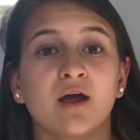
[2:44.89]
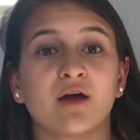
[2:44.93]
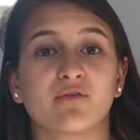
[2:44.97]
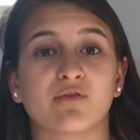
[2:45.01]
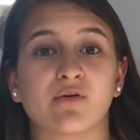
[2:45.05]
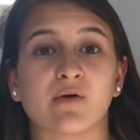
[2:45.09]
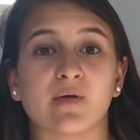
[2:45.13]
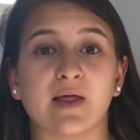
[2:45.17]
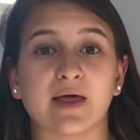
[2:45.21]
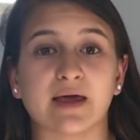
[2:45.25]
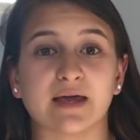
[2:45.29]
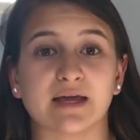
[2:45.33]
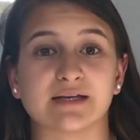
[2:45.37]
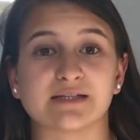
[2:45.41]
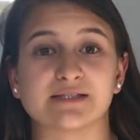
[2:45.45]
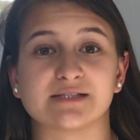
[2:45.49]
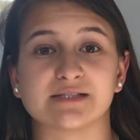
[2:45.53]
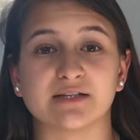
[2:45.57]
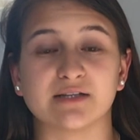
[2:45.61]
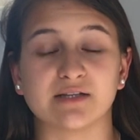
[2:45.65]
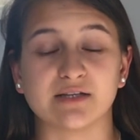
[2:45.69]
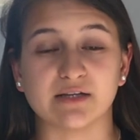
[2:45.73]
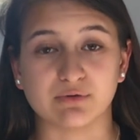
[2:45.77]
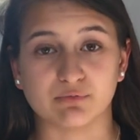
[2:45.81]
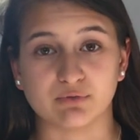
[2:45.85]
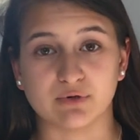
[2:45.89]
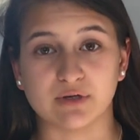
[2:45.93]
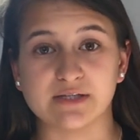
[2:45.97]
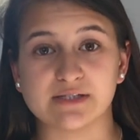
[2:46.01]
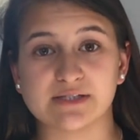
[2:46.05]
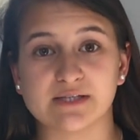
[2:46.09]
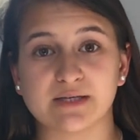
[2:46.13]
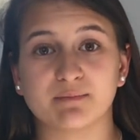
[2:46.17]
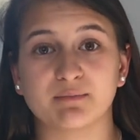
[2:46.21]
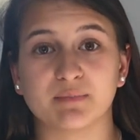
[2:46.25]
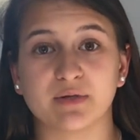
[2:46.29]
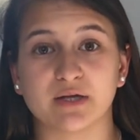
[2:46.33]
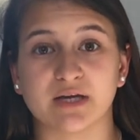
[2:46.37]
for like a silly
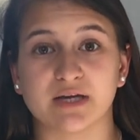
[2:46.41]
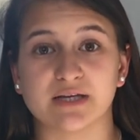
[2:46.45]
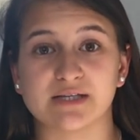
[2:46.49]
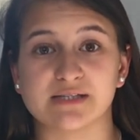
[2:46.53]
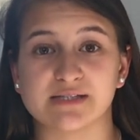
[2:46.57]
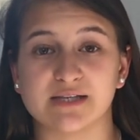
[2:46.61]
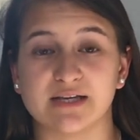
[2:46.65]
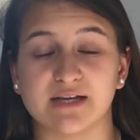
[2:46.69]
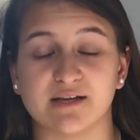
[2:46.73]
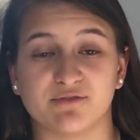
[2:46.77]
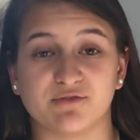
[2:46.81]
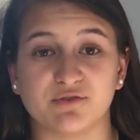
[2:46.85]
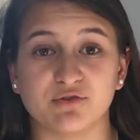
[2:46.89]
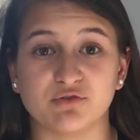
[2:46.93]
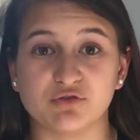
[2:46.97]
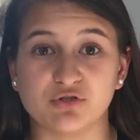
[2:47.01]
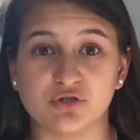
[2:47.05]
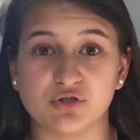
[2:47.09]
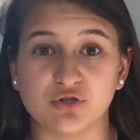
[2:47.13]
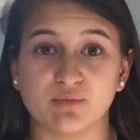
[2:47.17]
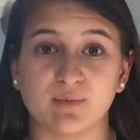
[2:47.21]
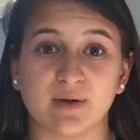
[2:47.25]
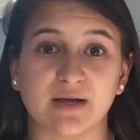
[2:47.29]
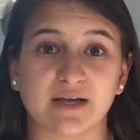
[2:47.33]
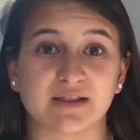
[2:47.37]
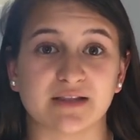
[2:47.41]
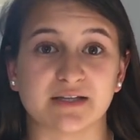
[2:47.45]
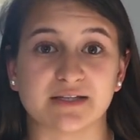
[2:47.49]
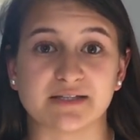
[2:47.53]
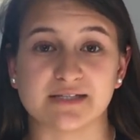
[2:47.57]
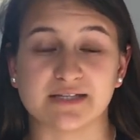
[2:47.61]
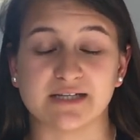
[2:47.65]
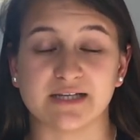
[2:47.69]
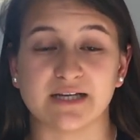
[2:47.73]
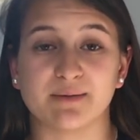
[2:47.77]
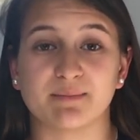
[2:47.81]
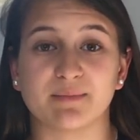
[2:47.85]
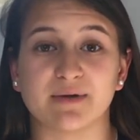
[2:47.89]
reason, because if you do make the
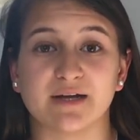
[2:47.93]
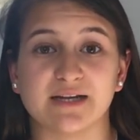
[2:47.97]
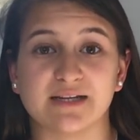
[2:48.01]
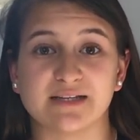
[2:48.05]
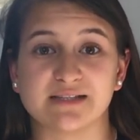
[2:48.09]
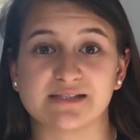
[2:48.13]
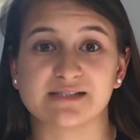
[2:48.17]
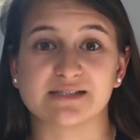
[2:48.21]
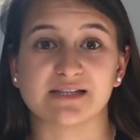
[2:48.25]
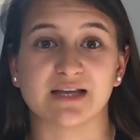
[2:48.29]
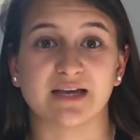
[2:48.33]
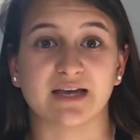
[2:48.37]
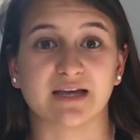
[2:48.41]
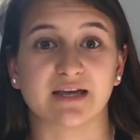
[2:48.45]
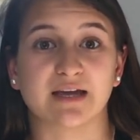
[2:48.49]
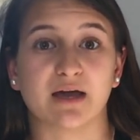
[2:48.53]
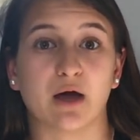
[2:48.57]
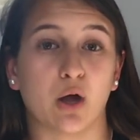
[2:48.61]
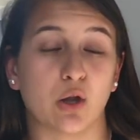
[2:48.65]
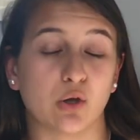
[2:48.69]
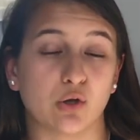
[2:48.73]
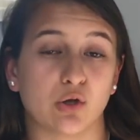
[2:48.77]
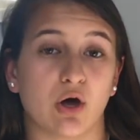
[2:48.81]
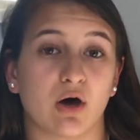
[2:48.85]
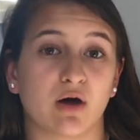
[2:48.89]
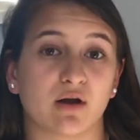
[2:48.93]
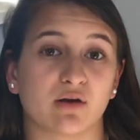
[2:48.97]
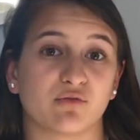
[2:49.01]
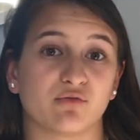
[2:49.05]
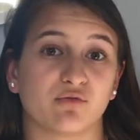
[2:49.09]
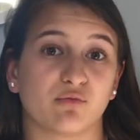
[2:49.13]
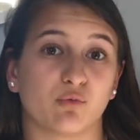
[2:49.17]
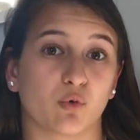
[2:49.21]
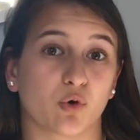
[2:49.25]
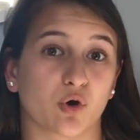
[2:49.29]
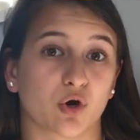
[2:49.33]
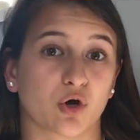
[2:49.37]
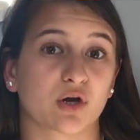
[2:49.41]
team, it's like a lot
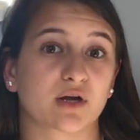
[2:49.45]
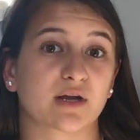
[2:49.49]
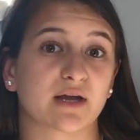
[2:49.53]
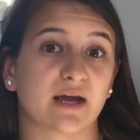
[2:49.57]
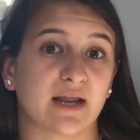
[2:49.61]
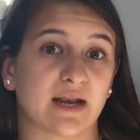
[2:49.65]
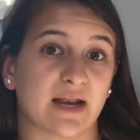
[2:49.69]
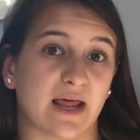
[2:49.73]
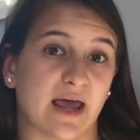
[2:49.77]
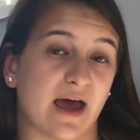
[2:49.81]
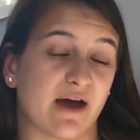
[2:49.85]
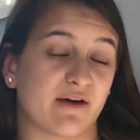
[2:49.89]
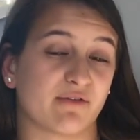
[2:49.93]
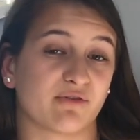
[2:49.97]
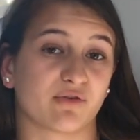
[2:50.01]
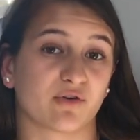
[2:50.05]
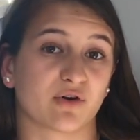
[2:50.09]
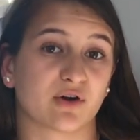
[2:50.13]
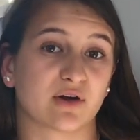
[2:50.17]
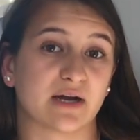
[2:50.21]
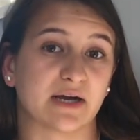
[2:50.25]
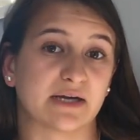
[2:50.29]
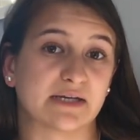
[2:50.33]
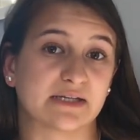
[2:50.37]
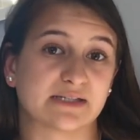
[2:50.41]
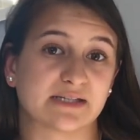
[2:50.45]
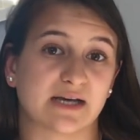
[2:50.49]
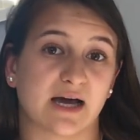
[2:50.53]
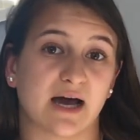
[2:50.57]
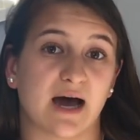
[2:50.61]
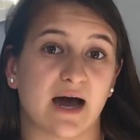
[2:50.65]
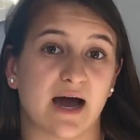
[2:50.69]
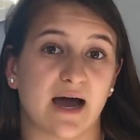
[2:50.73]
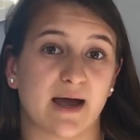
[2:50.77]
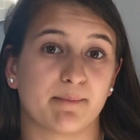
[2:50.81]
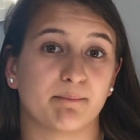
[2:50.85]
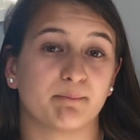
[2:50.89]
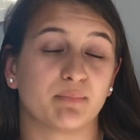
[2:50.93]
of work and effort and
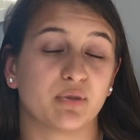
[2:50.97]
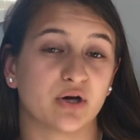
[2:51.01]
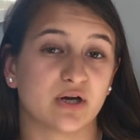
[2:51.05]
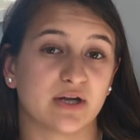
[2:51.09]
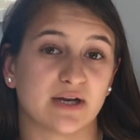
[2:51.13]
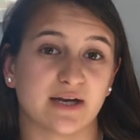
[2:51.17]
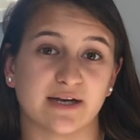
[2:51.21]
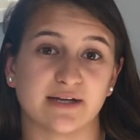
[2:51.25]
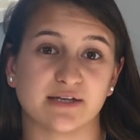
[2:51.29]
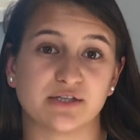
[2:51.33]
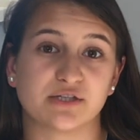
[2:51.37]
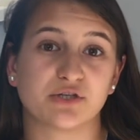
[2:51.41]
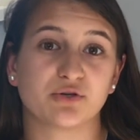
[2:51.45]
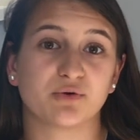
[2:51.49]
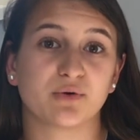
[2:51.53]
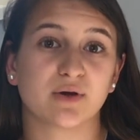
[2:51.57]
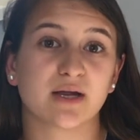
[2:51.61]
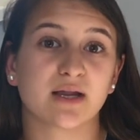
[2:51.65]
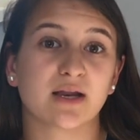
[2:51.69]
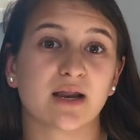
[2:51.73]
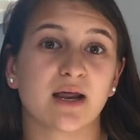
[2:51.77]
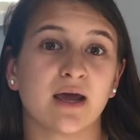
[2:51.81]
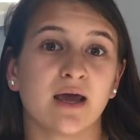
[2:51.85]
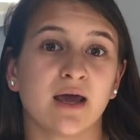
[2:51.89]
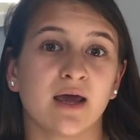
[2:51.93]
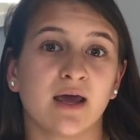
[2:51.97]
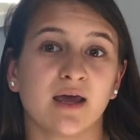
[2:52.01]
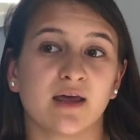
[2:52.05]
time put into it